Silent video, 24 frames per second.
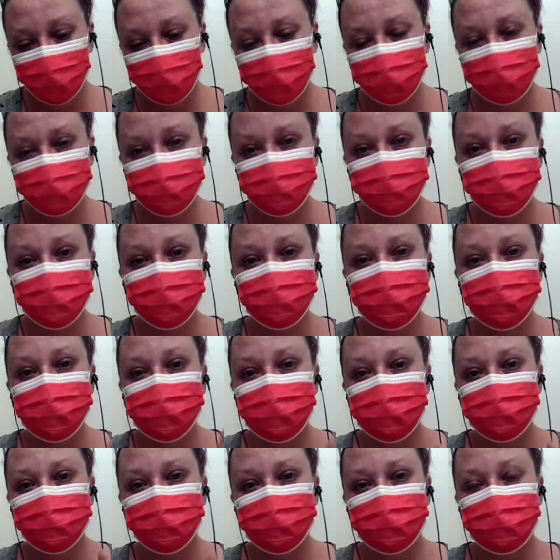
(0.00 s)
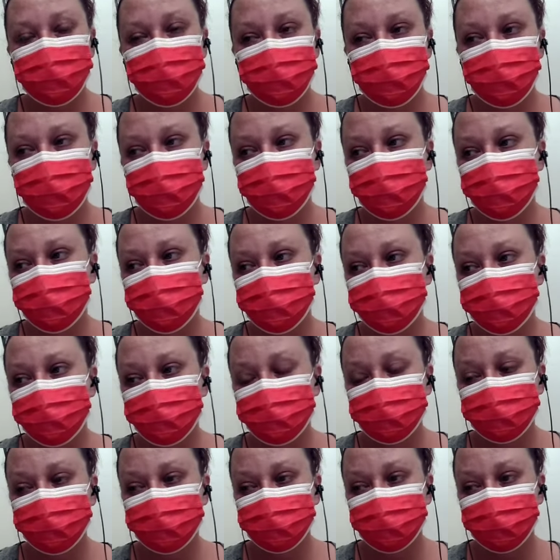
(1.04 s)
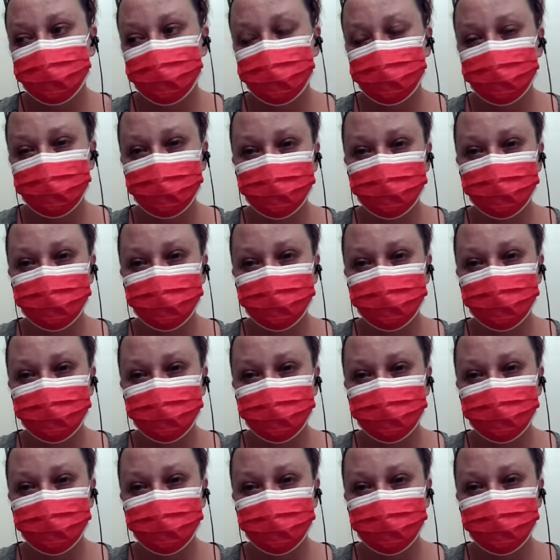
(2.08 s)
have 2 videos in the queue. And